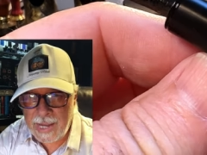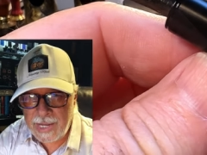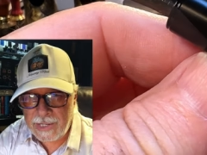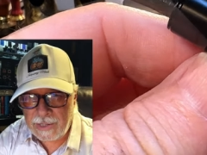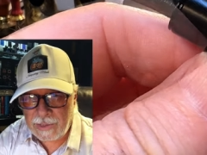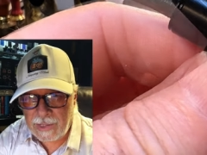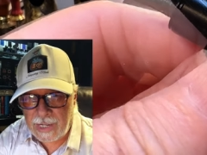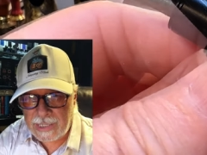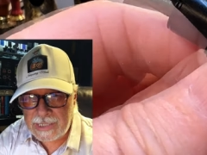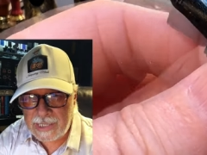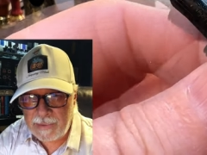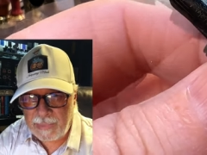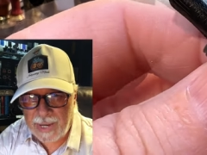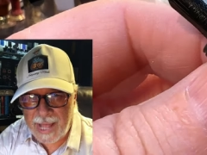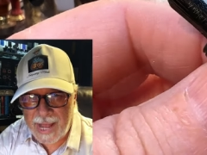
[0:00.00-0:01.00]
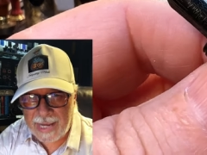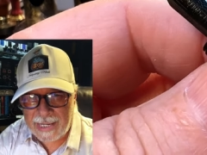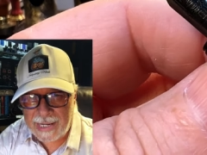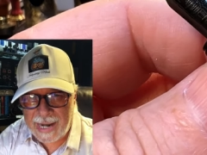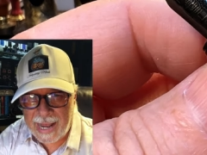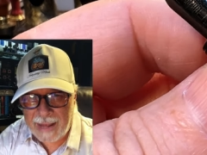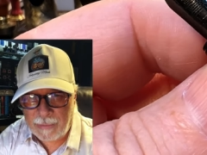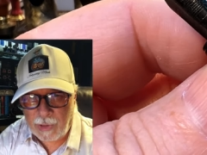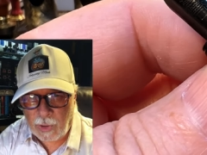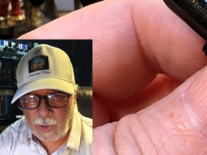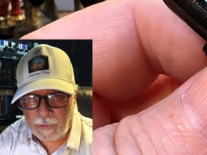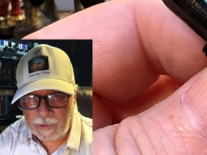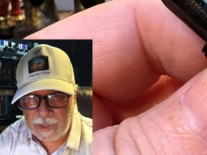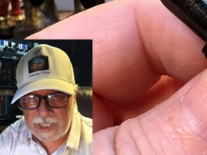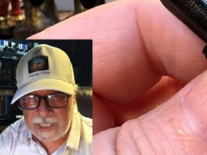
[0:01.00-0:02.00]
and a glossy black enamel
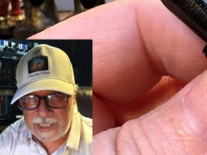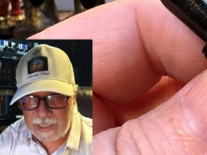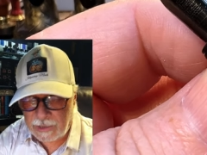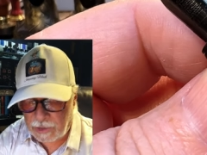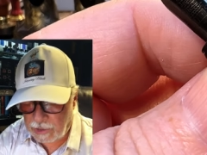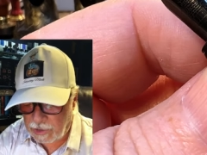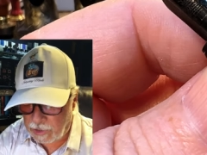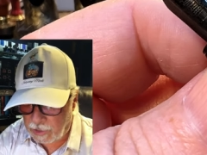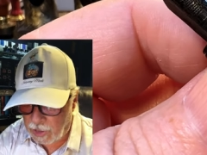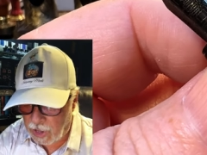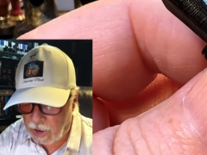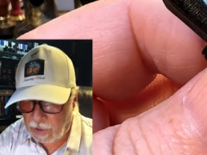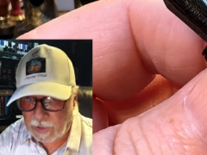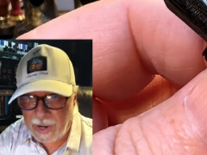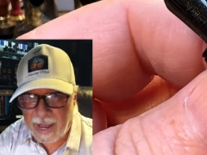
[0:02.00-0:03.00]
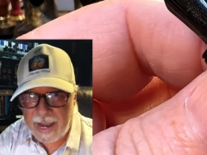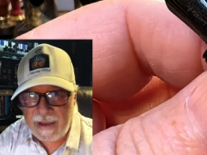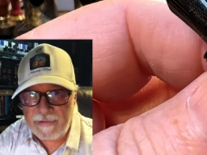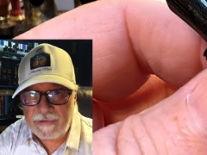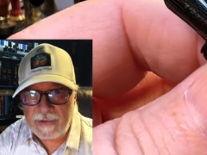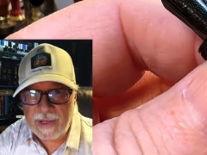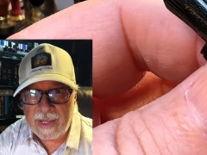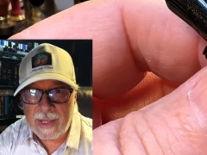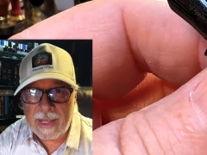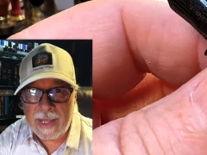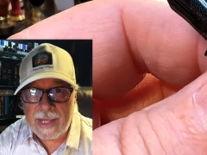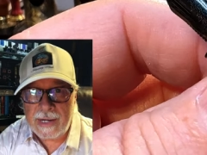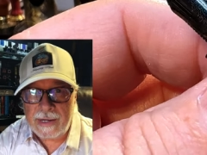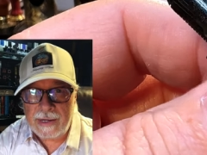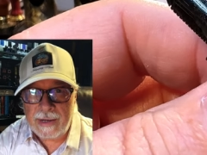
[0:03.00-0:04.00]
over steel a long knife,
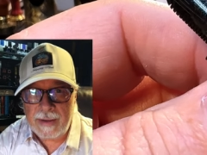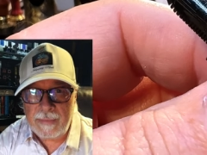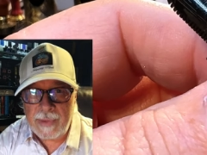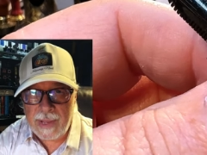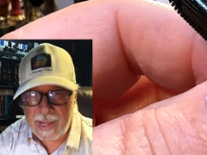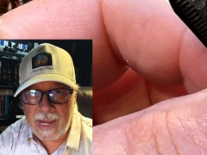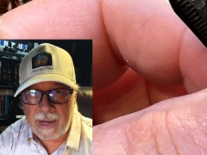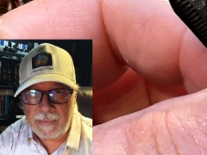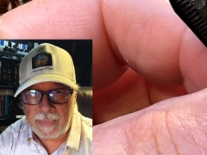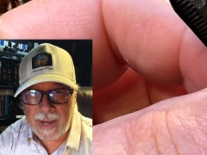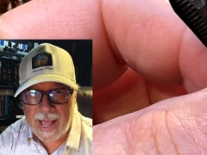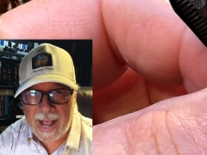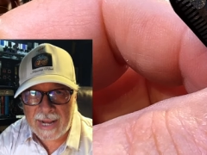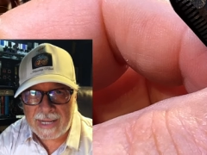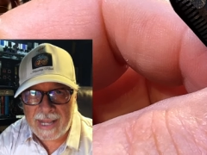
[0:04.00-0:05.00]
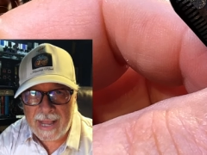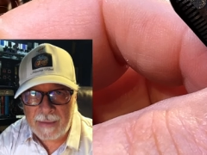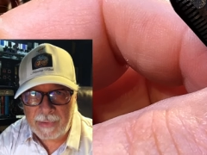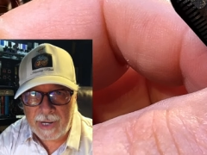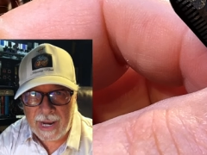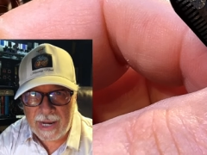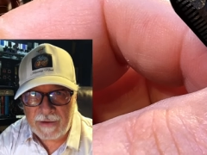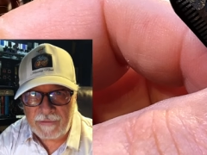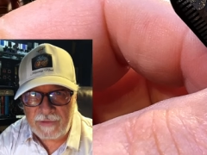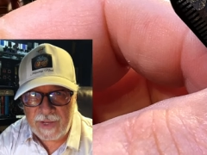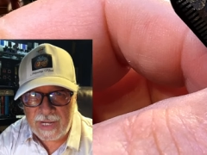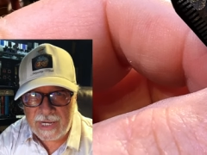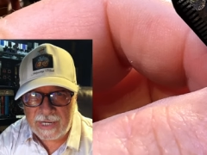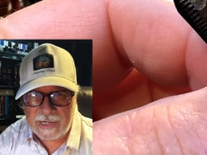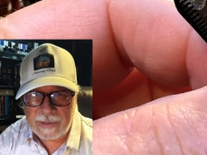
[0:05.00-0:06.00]
nib, and black ebonite
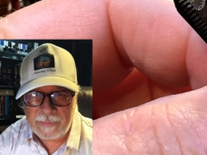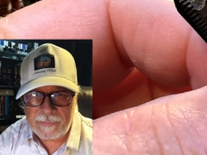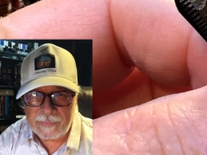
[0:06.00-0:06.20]
feed.